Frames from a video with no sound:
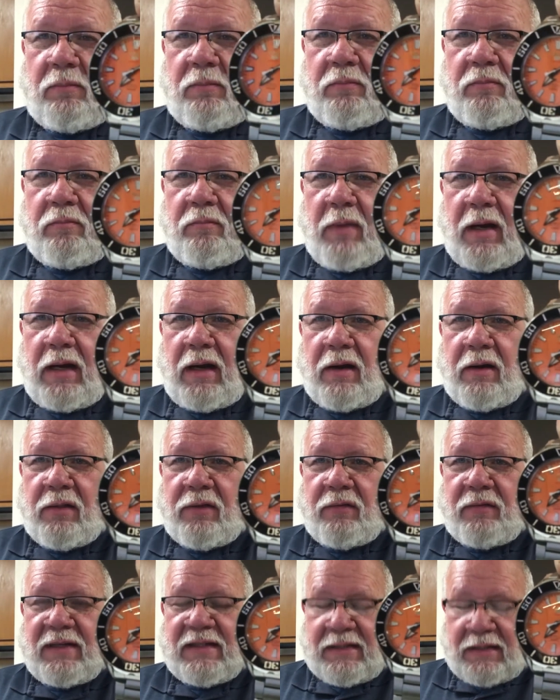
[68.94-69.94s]
made out of
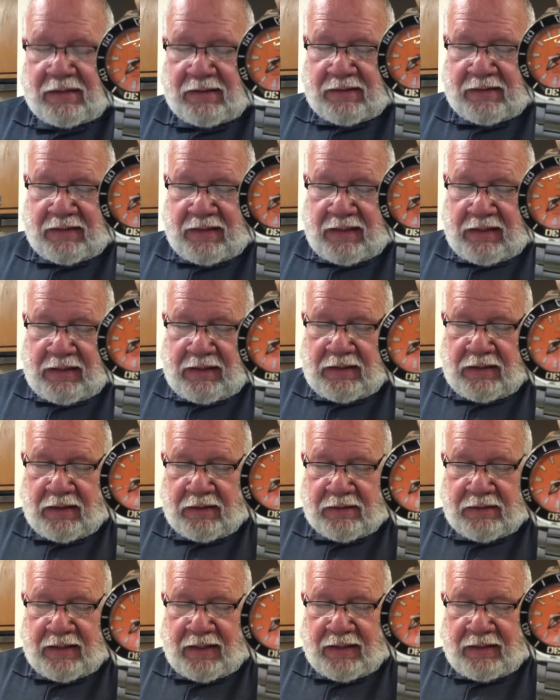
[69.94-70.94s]
316
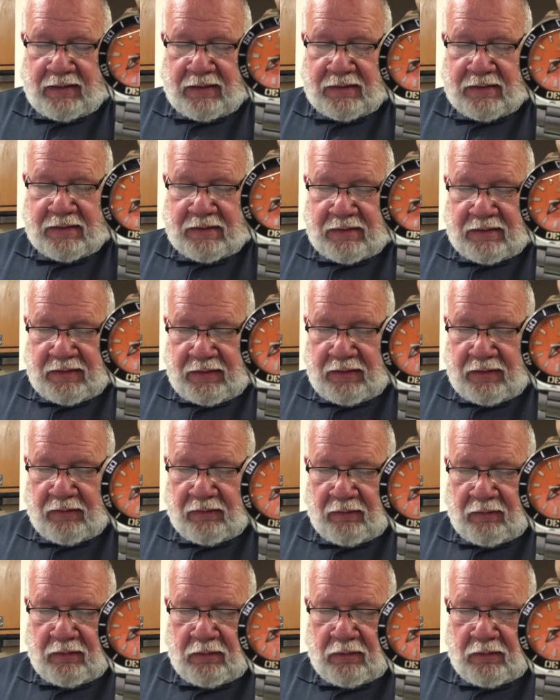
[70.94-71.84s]
stainless steel.